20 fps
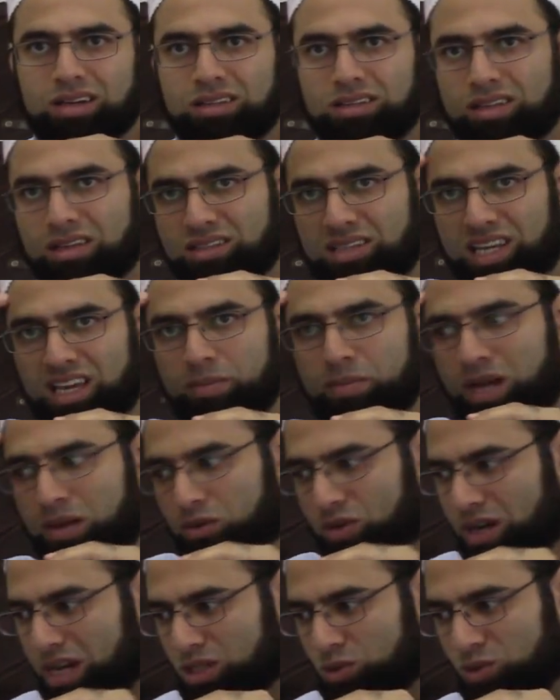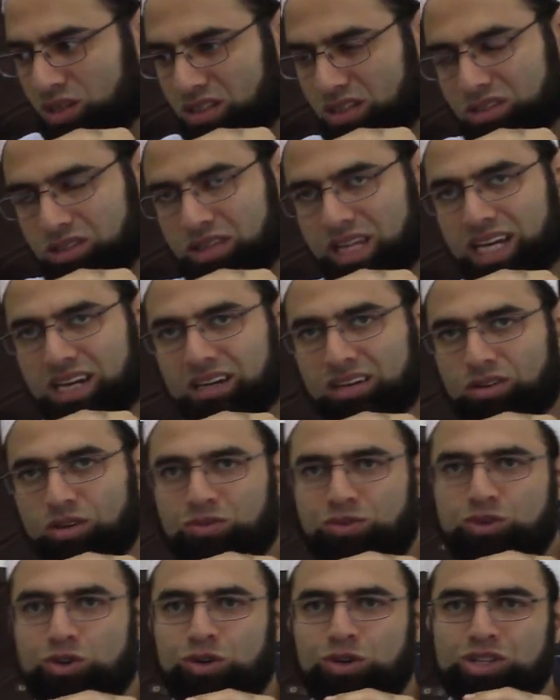Does he memorize what is there? Of
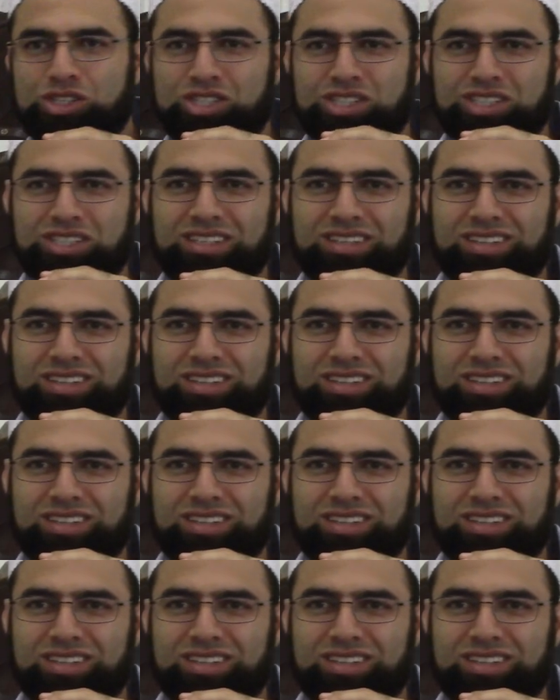course.